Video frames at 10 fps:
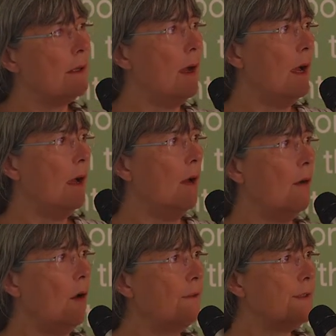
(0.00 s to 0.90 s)

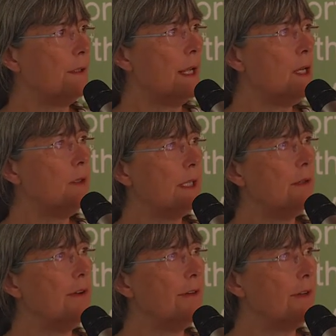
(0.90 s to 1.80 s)
often they're using the
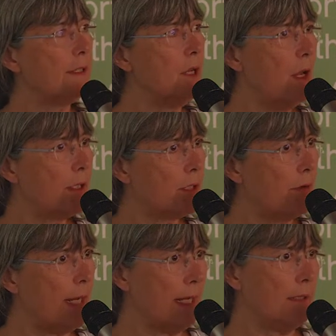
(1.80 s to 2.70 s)
river as
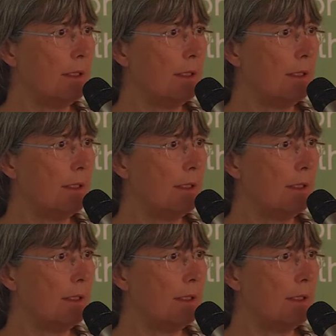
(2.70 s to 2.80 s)
nurseries.